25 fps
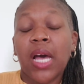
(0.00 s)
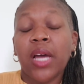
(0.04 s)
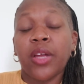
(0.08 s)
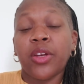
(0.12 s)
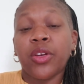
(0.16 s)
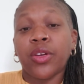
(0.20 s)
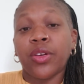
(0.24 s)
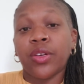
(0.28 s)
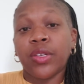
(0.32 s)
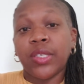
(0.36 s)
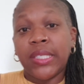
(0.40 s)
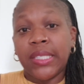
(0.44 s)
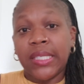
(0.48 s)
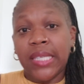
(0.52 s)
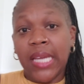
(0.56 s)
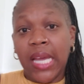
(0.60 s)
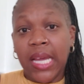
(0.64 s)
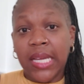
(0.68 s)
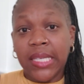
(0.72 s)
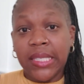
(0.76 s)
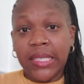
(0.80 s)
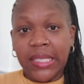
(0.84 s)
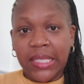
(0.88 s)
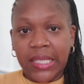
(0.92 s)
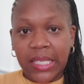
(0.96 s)

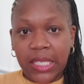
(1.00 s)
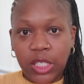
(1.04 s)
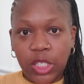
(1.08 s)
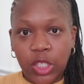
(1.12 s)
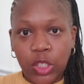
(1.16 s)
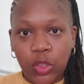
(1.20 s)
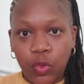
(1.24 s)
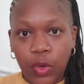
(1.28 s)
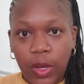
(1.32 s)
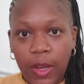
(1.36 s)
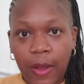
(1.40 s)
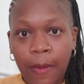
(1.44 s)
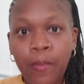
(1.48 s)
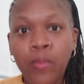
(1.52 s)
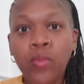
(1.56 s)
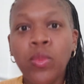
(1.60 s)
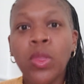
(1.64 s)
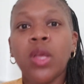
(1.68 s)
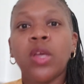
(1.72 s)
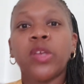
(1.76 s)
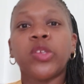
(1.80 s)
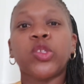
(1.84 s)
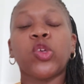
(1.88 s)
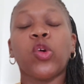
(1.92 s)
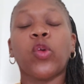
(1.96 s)
understand sensory.
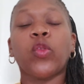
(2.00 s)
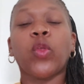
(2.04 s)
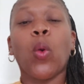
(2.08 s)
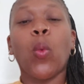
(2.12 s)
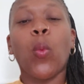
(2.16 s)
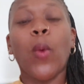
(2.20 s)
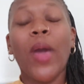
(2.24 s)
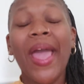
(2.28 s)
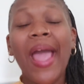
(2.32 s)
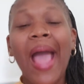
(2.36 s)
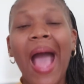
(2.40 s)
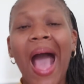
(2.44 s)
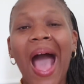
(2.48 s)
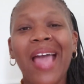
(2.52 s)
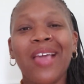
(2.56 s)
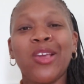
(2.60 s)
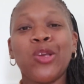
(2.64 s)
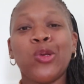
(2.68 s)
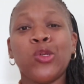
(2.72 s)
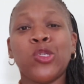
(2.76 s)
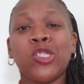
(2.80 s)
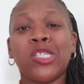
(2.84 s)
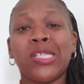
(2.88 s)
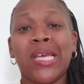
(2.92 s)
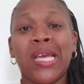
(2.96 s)
So the way I
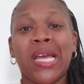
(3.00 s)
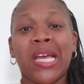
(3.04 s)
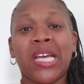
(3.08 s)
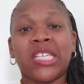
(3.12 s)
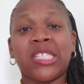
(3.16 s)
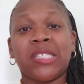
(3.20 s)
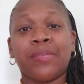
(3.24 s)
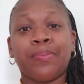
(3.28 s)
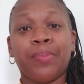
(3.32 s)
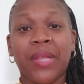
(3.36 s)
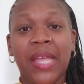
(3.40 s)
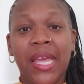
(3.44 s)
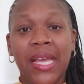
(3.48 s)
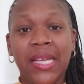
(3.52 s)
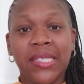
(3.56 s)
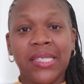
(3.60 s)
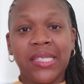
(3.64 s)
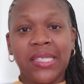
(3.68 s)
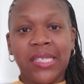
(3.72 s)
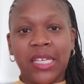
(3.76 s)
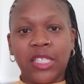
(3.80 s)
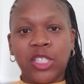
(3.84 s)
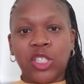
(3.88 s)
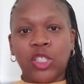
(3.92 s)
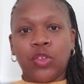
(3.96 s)
usually explain
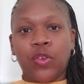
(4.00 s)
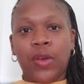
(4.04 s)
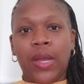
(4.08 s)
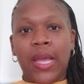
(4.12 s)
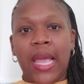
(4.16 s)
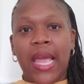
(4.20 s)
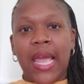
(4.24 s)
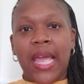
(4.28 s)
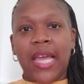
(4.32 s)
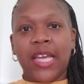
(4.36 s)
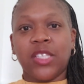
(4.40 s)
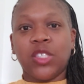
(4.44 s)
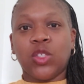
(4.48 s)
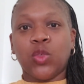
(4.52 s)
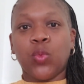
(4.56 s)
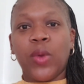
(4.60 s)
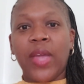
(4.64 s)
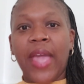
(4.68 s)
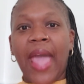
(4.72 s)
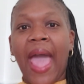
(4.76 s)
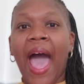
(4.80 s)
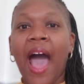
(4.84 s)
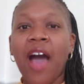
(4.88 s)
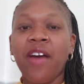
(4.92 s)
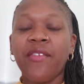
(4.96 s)
sensory is
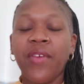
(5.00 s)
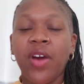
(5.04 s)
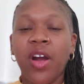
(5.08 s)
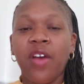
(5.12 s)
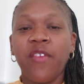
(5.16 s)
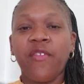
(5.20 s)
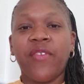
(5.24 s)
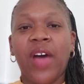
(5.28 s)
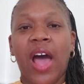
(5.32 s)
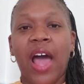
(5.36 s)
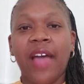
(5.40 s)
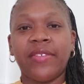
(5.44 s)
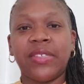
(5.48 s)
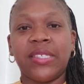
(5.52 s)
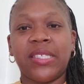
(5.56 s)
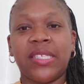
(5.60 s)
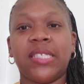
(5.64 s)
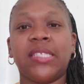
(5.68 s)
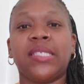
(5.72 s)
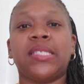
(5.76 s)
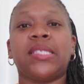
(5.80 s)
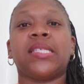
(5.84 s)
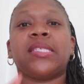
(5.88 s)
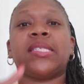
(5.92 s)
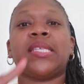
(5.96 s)
we have our 5
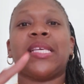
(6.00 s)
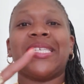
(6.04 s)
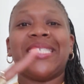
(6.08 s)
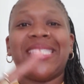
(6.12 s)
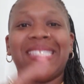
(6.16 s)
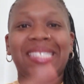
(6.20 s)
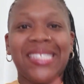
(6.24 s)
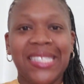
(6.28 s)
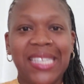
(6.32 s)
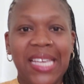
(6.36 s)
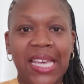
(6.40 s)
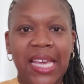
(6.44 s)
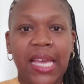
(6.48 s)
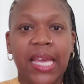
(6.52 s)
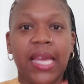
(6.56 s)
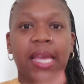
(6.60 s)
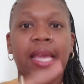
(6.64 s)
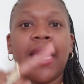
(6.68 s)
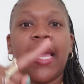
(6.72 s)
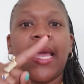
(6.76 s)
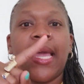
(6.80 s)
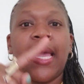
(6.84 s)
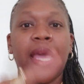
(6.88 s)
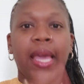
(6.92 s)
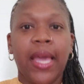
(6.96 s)
senses: seeing,
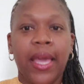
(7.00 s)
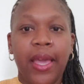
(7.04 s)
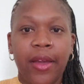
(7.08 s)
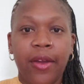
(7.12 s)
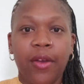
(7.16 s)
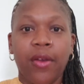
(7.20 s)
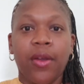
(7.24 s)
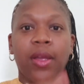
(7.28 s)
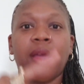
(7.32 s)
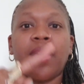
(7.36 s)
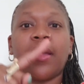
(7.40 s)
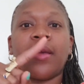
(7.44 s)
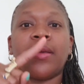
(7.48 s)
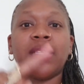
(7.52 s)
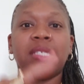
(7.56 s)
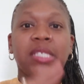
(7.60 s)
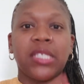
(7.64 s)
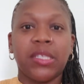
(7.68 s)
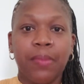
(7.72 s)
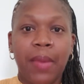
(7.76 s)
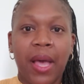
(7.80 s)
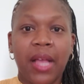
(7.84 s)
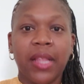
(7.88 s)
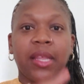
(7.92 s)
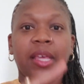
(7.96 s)
hearing,
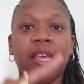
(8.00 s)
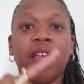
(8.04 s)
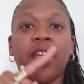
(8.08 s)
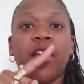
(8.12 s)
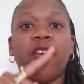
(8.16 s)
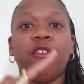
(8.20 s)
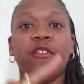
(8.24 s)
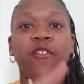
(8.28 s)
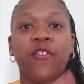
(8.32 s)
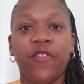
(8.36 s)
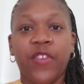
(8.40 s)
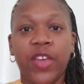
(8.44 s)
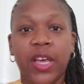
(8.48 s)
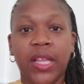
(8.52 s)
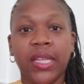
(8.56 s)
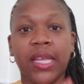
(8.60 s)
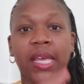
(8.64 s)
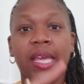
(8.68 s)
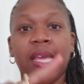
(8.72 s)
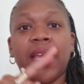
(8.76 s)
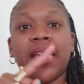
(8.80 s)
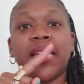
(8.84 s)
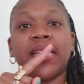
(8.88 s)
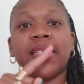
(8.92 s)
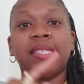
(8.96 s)
smelling,
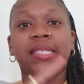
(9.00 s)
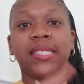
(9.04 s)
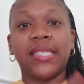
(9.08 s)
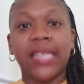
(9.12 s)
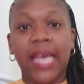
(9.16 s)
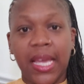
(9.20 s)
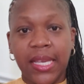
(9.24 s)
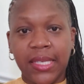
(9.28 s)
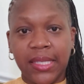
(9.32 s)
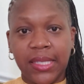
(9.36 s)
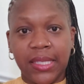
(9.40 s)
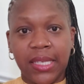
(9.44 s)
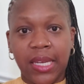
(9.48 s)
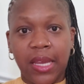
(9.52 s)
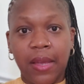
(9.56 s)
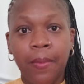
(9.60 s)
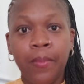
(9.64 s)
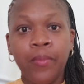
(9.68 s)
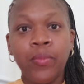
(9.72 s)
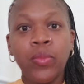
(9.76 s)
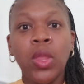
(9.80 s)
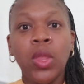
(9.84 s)
feeling, tasting.